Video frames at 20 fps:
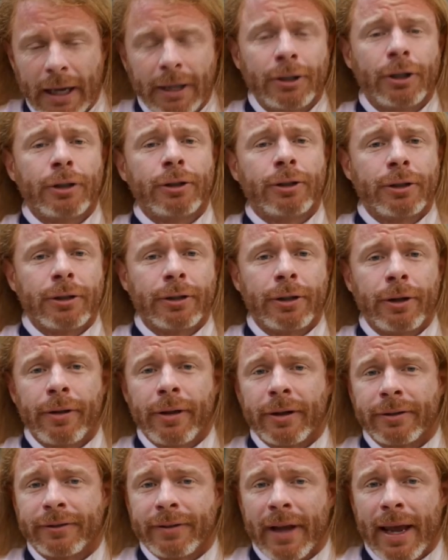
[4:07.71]
And you should do
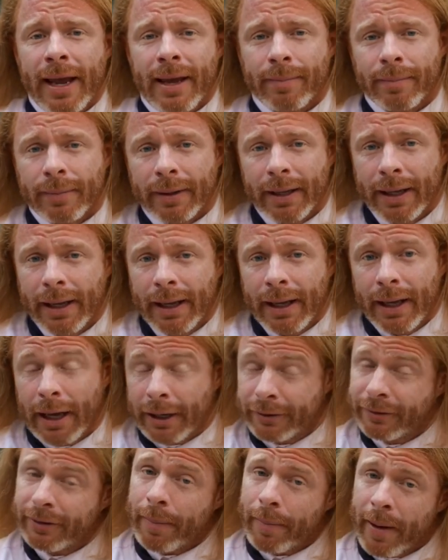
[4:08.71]
the same,
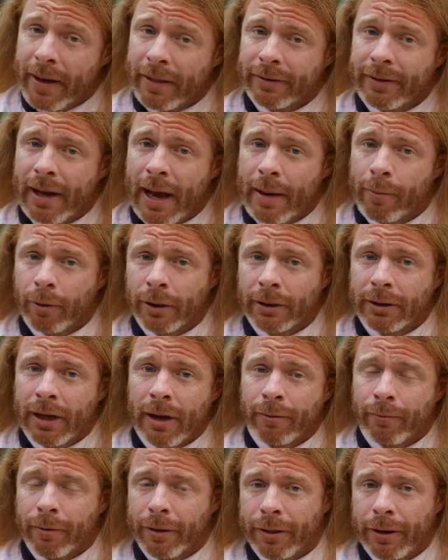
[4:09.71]
except by the time we're
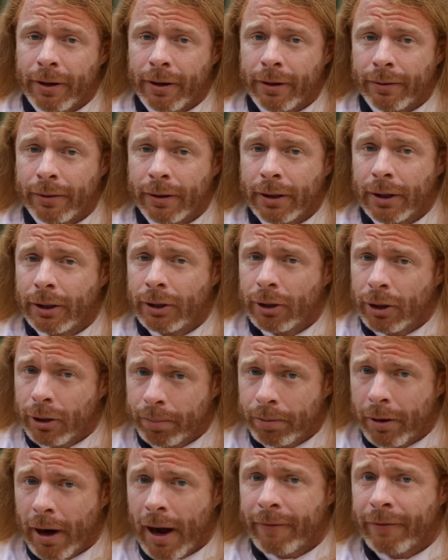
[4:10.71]
done with you, your
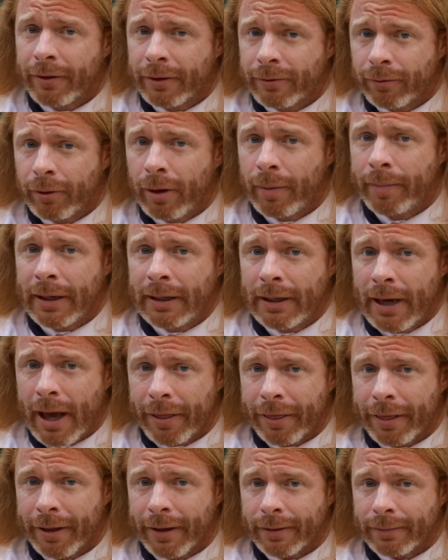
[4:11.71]
profits will be
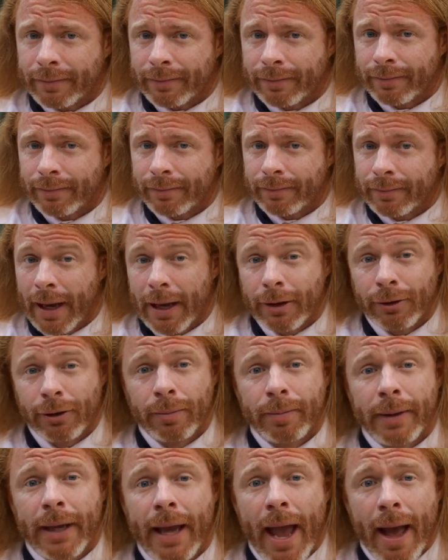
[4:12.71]
nothing, and
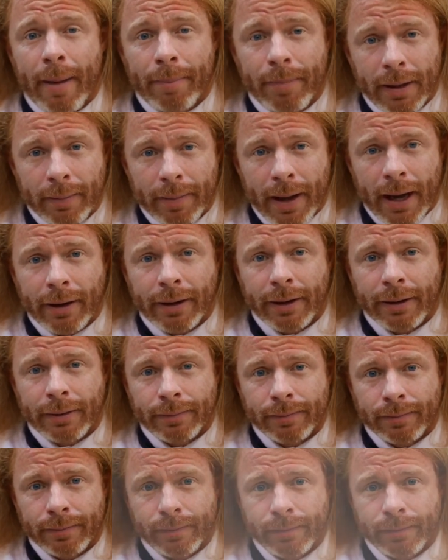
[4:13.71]
you'll be happy about it.